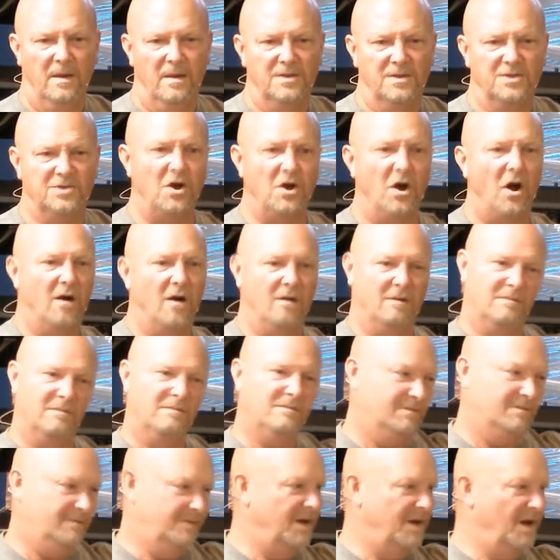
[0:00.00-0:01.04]

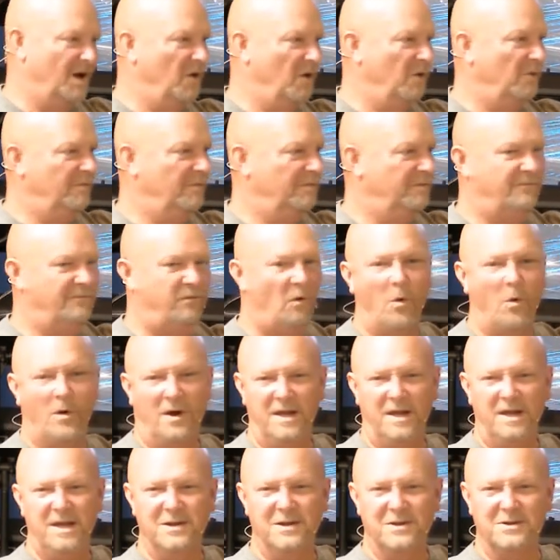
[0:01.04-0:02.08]
starting, you know, 40
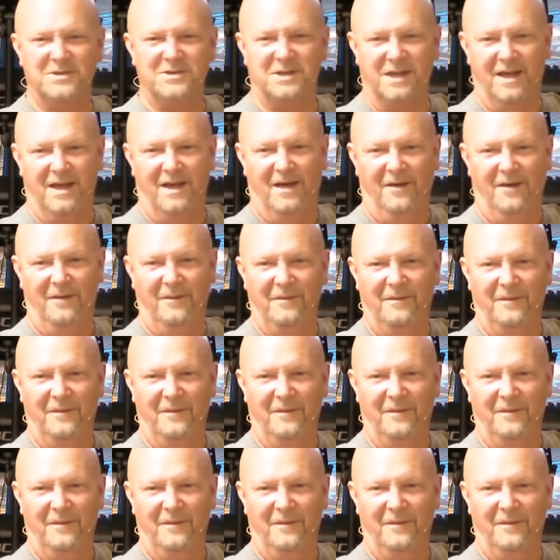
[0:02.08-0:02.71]
years ago,